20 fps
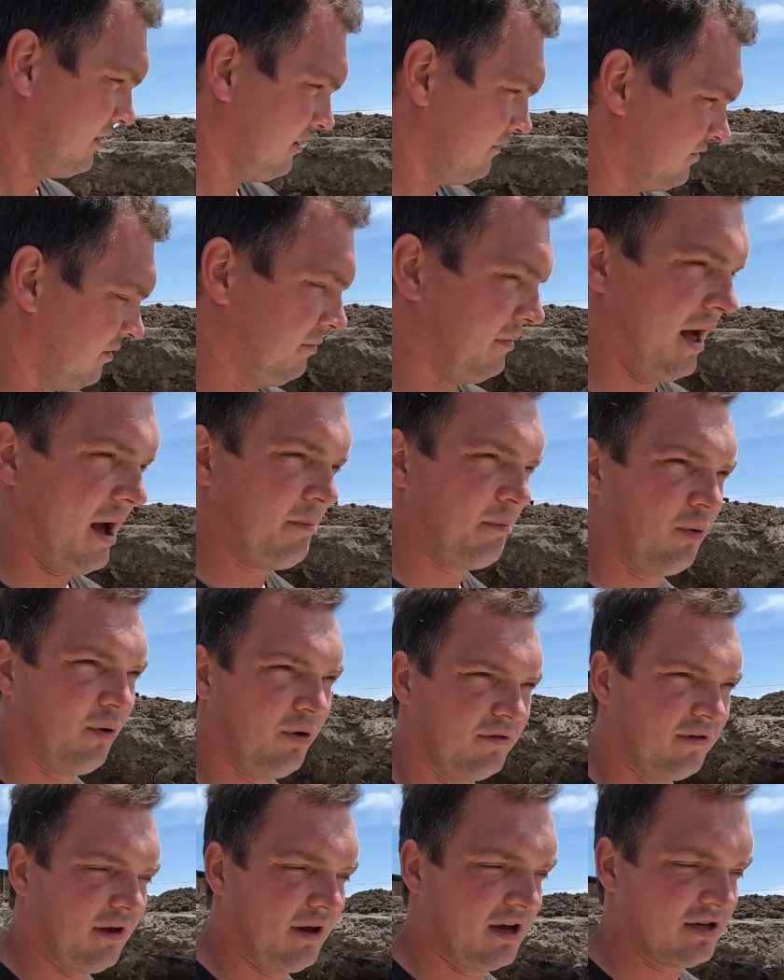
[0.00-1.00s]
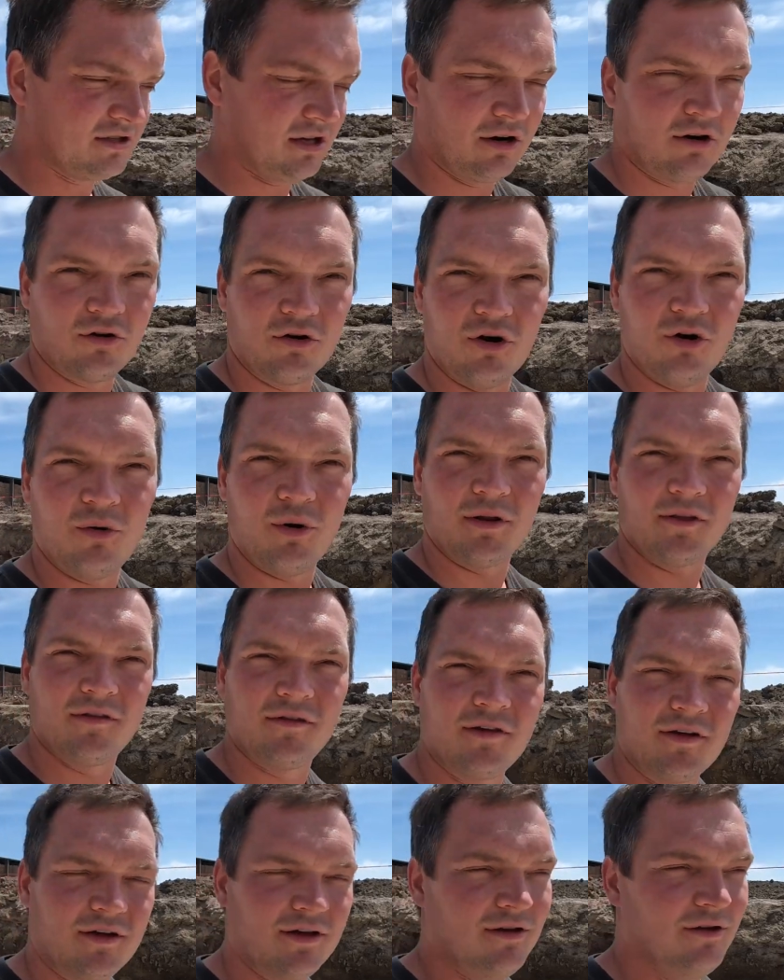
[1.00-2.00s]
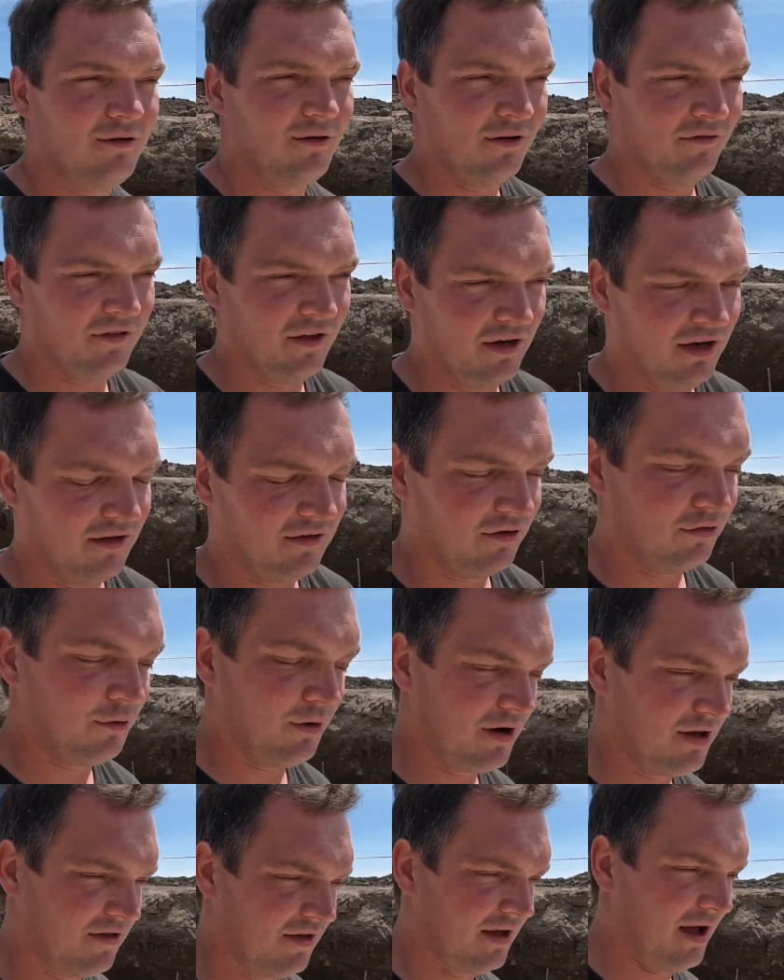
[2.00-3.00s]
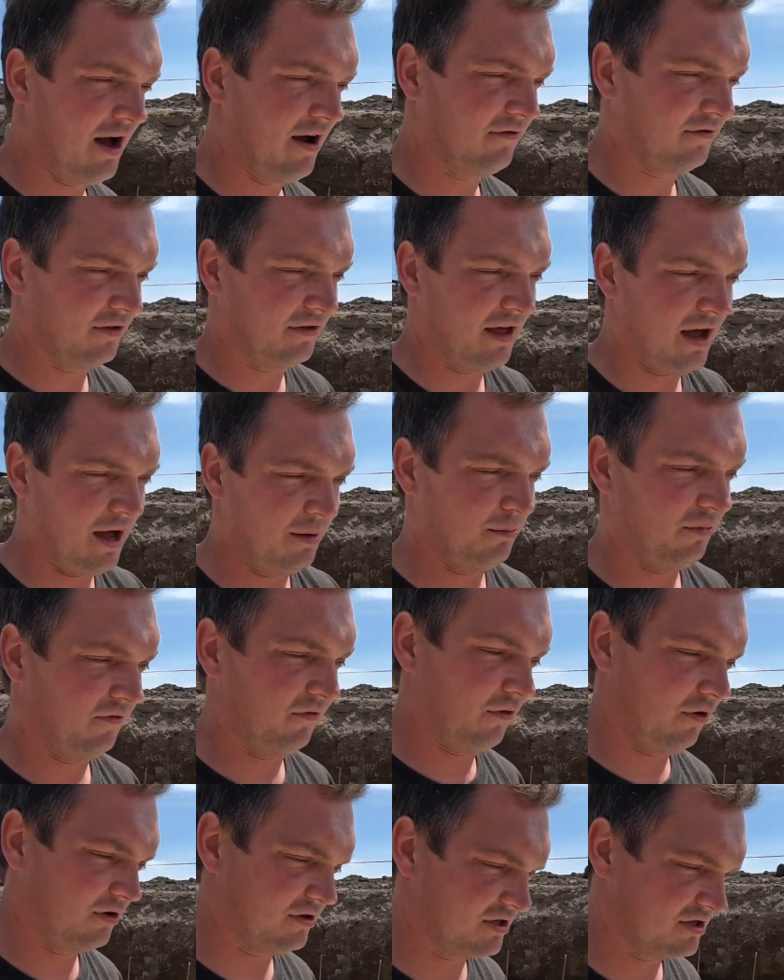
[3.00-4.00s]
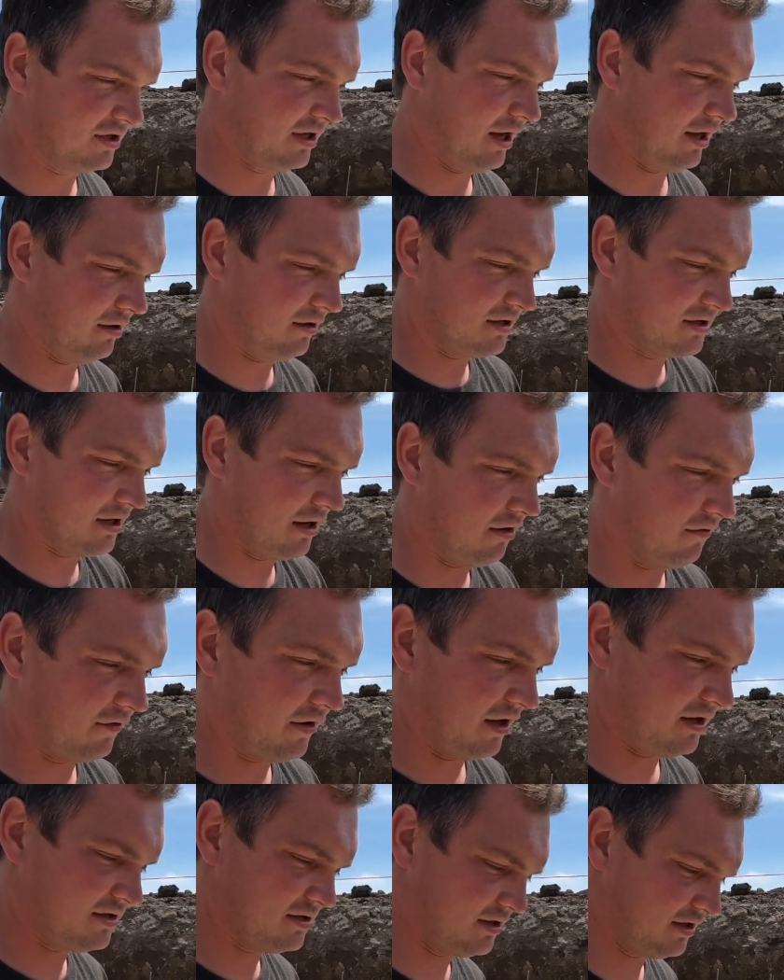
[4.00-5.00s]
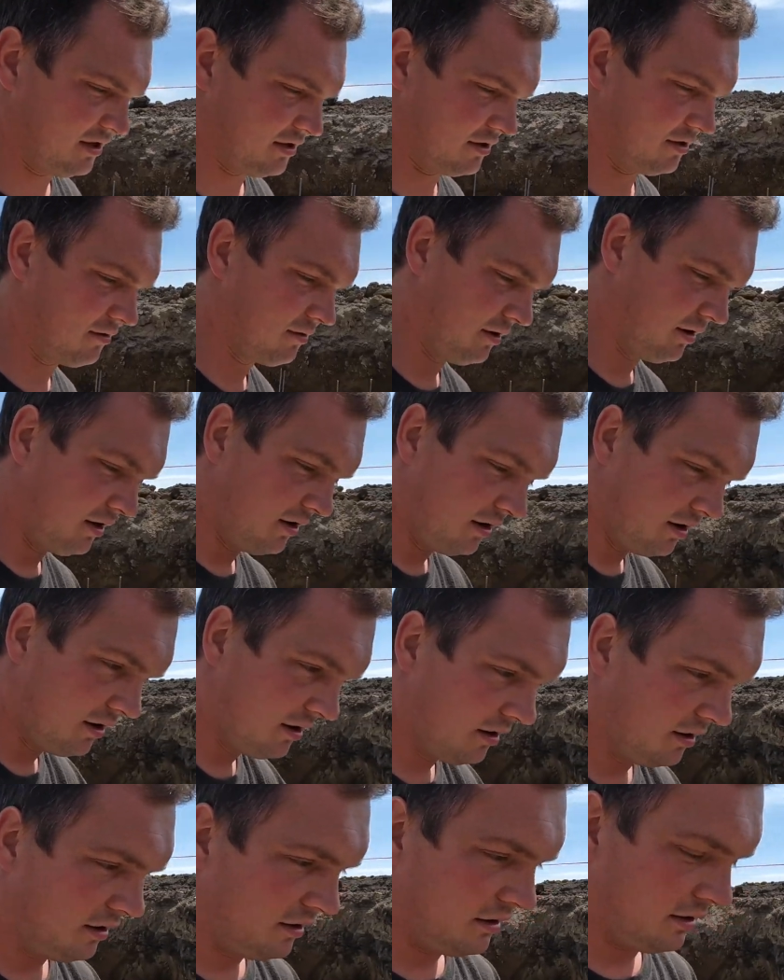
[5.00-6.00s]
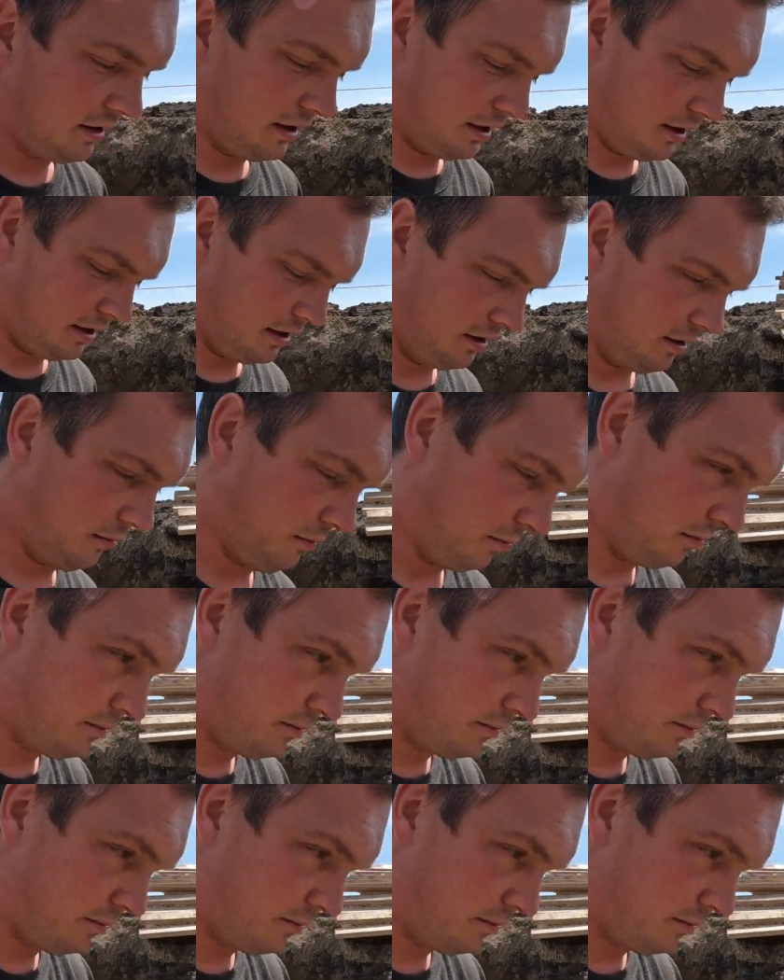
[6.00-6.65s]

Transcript: from that point, I guess I don't know what if they need to do anything after that before the scale itself gets here. I